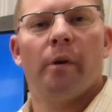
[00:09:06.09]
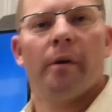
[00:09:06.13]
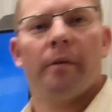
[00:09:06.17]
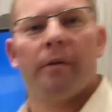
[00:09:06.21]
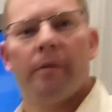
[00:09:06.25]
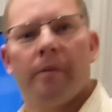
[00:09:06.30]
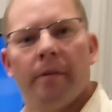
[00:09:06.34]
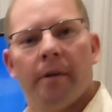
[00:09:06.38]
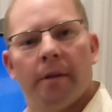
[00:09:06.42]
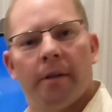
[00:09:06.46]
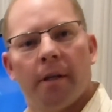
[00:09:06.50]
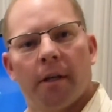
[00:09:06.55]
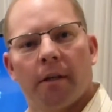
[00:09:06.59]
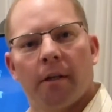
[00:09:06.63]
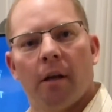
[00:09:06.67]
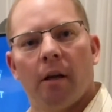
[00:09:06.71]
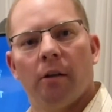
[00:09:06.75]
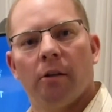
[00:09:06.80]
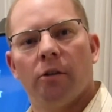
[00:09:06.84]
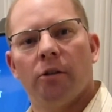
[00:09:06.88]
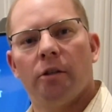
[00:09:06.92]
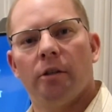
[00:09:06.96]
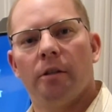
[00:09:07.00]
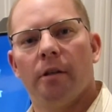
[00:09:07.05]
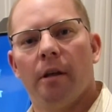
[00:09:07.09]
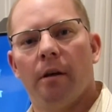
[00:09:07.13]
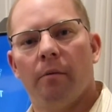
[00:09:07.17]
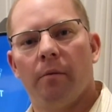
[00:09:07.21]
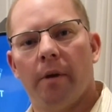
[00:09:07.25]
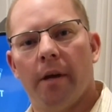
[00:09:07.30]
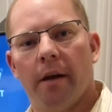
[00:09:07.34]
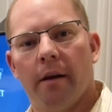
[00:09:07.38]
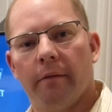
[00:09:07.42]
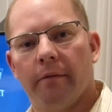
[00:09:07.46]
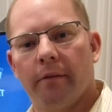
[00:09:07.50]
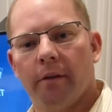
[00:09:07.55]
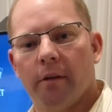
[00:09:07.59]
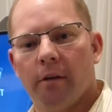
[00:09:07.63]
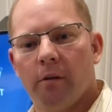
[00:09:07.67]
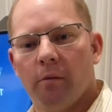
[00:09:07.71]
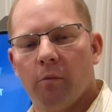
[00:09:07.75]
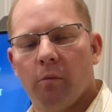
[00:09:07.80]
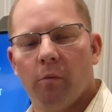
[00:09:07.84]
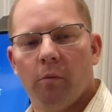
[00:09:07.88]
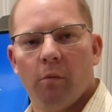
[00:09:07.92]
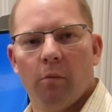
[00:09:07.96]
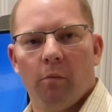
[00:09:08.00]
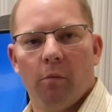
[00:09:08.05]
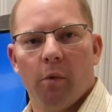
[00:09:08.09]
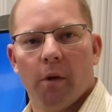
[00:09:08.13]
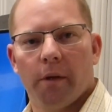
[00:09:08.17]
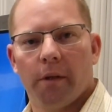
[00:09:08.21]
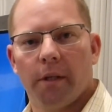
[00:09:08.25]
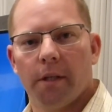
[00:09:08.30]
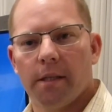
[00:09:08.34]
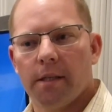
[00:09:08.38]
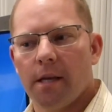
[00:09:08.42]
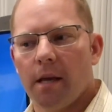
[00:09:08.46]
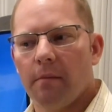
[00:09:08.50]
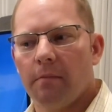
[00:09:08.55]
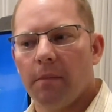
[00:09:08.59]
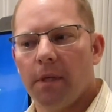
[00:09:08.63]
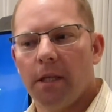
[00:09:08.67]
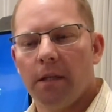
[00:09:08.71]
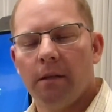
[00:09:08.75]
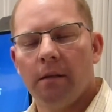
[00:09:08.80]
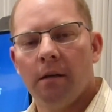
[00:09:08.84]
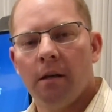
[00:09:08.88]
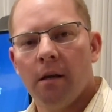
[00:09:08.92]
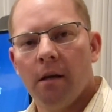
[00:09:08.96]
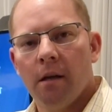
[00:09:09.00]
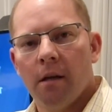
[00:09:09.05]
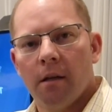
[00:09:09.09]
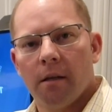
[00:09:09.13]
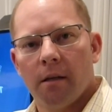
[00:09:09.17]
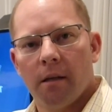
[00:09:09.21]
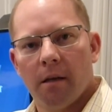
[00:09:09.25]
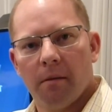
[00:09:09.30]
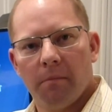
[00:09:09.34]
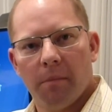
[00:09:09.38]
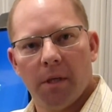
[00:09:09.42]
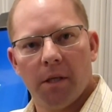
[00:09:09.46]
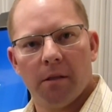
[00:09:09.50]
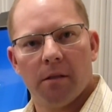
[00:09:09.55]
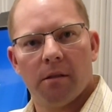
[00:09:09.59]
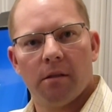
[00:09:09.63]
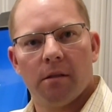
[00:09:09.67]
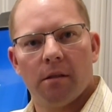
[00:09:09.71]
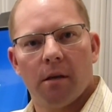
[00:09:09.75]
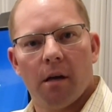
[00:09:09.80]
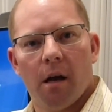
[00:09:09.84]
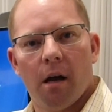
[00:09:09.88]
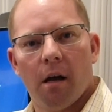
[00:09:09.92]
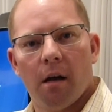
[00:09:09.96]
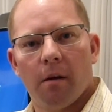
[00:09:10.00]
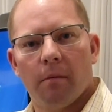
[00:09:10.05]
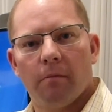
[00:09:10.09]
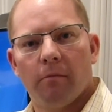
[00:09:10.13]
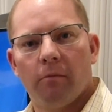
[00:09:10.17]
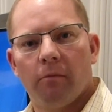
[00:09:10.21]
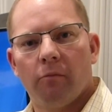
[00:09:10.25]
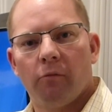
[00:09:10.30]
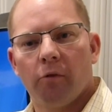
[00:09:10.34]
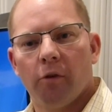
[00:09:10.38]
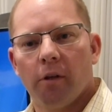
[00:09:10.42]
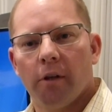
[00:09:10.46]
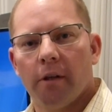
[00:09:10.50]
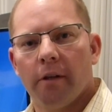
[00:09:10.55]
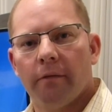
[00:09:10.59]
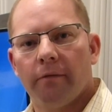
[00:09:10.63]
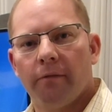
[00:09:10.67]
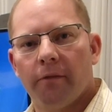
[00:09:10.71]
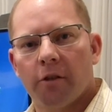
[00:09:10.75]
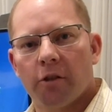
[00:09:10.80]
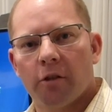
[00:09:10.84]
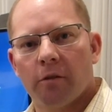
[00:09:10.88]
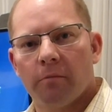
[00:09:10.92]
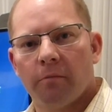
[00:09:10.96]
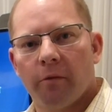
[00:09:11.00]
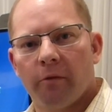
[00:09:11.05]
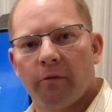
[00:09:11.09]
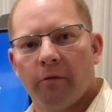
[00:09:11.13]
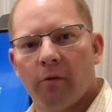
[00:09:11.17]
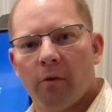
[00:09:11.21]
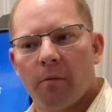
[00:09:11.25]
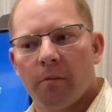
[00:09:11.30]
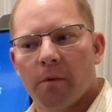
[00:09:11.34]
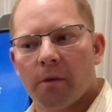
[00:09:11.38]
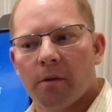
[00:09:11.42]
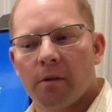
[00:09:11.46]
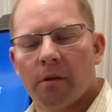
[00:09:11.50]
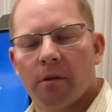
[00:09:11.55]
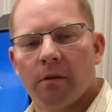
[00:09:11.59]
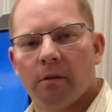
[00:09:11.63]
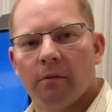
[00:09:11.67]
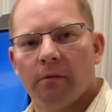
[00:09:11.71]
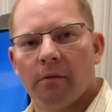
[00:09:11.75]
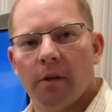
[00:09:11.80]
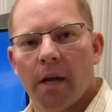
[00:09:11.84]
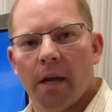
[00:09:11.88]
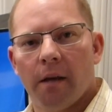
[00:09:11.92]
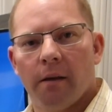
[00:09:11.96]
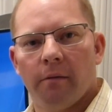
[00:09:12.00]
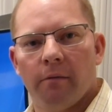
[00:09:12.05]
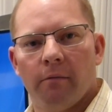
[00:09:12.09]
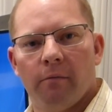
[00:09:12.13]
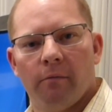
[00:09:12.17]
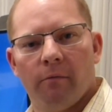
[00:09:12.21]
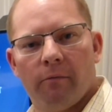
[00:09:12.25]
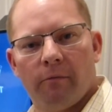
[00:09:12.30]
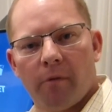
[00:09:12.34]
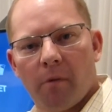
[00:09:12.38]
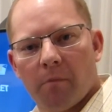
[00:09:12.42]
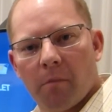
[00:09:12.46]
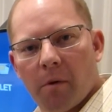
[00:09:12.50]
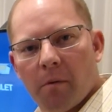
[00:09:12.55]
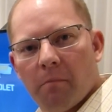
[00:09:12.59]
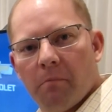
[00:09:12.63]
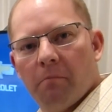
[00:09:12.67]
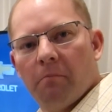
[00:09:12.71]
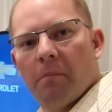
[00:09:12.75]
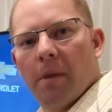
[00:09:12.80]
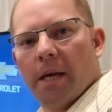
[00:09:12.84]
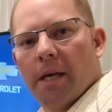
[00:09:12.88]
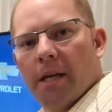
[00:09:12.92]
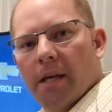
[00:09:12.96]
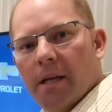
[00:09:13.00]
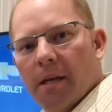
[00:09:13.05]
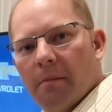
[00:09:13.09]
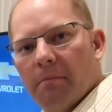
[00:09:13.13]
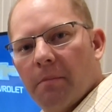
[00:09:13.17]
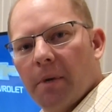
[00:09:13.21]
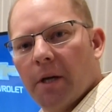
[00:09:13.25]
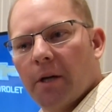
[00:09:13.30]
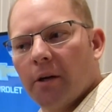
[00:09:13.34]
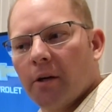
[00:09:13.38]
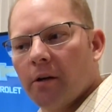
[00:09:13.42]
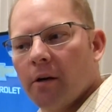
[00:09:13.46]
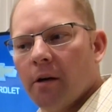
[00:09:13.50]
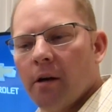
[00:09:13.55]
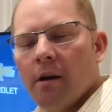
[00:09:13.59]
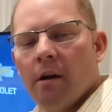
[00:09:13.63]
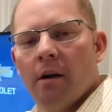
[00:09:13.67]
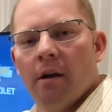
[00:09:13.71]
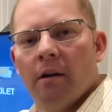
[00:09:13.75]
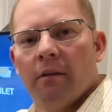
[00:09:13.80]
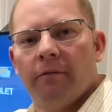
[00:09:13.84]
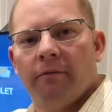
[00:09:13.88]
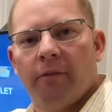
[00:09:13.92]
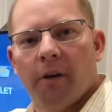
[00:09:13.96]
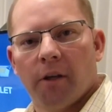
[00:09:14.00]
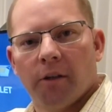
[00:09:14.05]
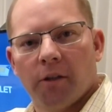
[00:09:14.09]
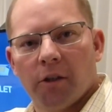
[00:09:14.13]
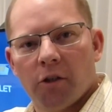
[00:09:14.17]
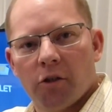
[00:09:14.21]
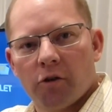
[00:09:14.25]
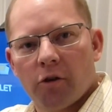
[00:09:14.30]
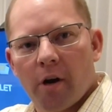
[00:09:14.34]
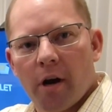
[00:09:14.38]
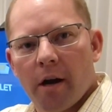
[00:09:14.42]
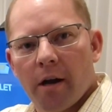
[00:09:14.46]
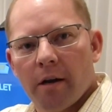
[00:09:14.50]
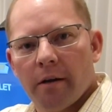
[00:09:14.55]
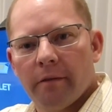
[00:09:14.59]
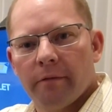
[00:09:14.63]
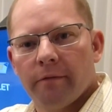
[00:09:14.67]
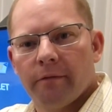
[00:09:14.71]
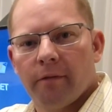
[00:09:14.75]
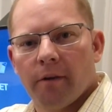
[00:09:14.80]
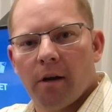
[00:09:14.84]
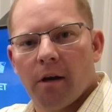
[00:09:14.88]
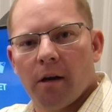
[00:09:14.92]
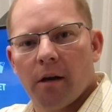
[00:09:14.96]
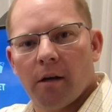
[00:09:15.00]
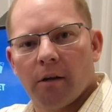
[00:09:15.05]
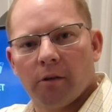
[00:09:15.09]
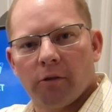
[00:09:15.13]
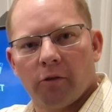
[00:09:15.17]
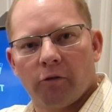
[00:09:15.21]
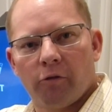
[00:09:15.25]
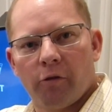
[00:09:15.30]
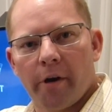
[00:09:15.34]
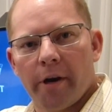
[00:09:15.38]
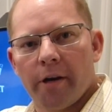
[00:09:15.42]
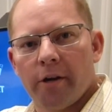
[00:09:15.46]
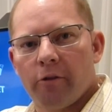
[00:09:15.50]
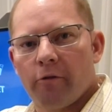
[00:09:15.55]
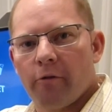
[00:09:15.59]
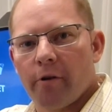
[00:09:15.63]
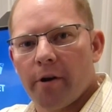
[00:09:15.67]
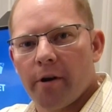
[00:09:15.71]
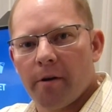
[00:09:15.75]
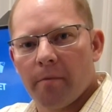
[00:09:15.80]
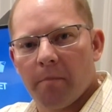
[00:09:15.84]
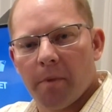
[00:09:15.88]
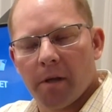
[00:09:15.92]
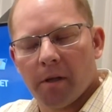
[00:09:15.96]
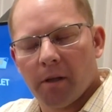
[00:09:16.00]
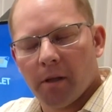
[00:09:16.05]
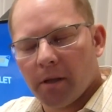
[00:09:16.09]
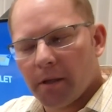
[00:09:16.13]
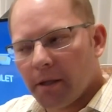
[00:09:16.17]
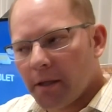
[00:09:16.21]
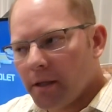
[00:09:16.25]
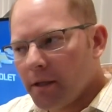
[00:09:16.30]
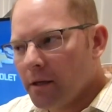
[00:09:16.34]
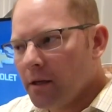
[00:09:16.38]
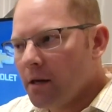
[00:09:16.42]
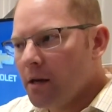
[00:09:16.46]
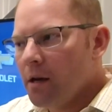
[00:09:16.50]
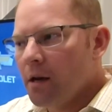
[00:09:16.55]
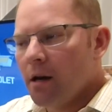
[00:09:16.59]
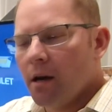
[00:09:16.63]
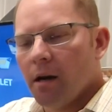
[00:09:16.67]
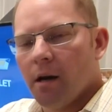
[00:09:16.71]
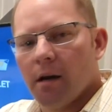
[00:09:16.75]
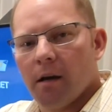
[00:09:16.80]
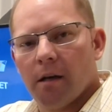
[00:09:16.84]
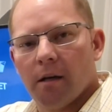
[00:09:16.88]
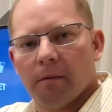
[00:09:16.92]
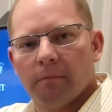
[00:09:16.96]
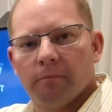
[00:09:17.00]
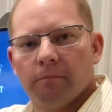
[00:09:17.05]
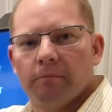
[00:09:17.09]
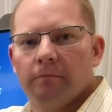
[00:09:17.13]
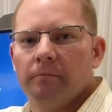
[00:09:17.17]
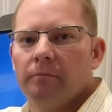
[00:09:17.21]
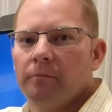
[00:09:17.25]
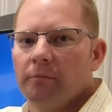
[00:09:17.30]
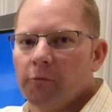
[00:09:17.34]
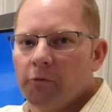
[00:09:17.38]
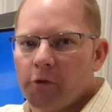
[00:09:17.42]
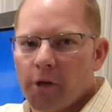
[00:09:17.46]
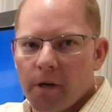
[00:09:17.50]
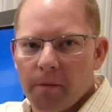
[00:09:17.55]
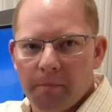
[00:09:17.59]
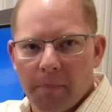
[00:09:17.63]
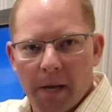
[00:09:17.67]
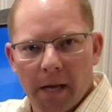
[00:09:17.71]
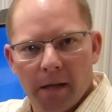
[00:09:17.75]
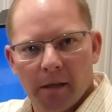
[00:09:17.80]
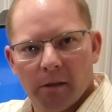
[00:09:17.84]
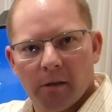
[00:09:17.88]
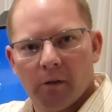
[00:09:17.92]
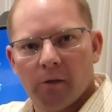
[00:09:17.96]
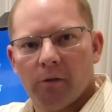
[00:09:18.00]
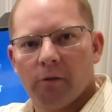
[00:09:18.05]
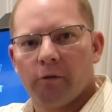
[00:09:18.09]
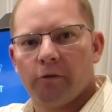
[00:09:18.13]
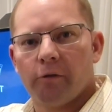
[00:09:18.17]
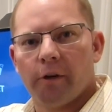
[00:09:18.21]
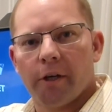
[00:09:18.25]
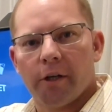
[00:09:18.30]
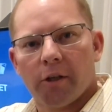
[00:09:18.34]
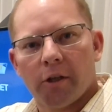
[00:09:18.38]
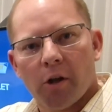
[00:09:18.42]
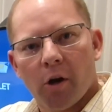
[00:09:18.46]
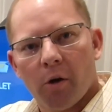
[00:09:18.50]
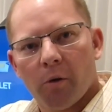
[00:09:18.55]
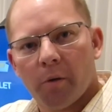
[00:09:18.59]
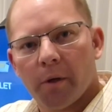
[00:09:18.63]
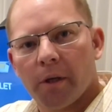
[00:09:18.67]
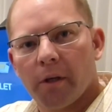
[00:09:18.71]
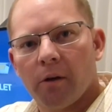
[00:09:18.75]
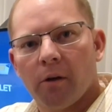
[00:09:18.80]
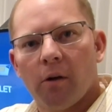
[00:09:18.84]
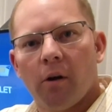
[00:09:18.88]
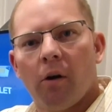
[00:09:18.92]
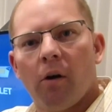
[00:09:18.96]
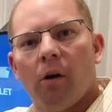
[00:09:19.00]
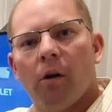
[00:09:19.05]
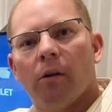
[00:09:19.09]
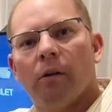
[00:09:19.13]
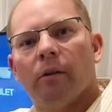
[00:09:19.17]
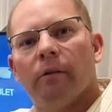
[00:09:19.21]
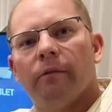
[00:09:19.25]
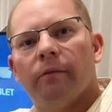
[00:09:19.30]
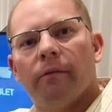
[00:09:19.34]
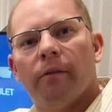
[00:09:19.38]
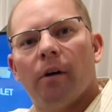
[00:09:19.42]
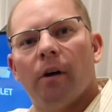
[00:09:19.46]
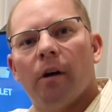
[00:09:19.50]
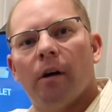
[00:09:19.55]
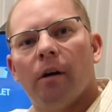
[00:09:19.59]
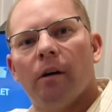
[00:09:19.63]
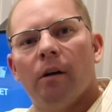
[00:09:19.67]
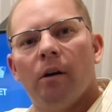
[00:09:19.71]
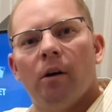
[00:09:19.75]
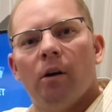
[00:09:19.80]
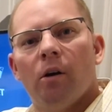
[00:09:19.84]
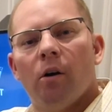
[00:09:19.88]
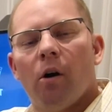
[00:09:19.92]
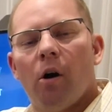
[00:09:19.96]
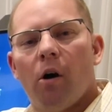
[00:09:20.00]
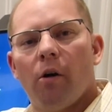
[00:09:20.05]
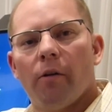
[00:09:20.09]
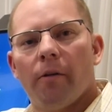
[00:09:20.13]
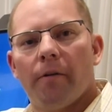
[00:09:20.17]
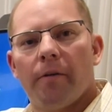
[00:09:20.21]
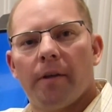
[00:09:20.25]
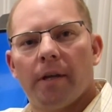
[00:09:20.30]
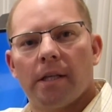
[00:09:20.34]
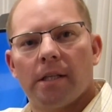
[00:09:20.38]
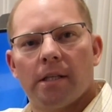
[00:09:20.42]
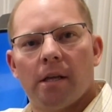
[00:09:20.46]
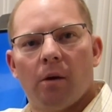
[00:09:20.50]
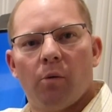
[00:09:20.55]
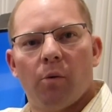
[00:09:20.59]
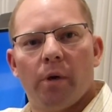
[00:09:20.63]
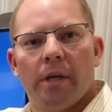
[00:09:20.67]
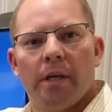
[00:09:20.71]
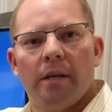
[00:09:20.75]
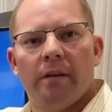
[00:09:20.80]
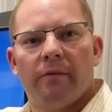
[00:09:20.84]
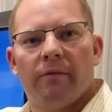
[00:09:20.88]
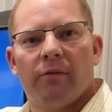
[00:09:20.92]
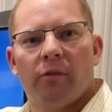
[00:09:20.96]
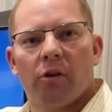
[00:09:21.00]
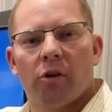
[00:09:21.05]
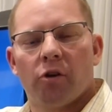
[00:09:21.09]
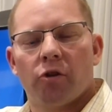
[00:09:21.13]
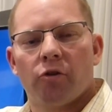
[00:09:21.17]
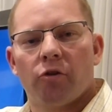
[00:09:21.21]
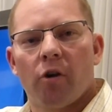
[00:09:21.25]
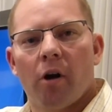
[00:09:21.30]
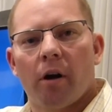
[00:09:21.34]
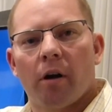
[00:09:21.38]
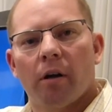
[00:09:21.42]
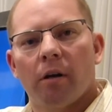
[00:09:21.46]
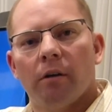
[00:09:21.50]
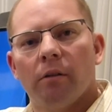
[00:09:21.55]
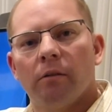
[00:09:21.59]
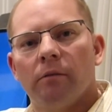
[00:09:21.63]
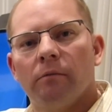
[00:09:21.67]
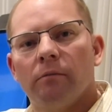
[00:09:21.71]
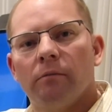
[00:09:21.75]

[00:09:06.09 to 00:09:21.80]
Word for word: with the technology that we have here. And what does that mean? That means um, really efficient performance and, and from making it bigger, fun to drive, uh, great gradability, um, great payload, great towing, all of uh, all the things that we need for a truck.